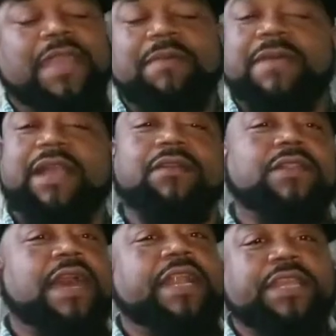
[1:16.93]
I'm not going to
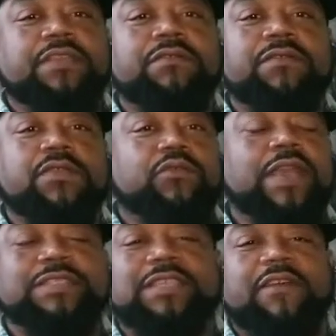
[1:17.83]
lie to you. The
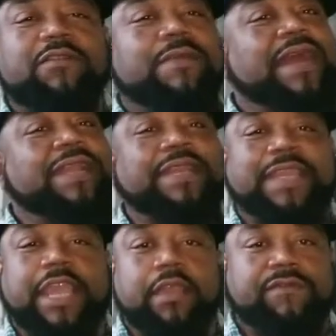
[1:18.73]
rest of them, I didn't
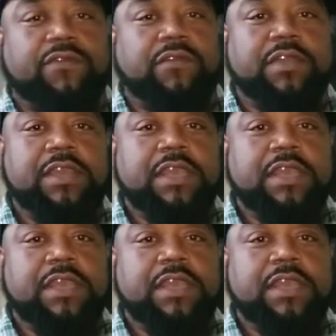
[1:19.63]
care for.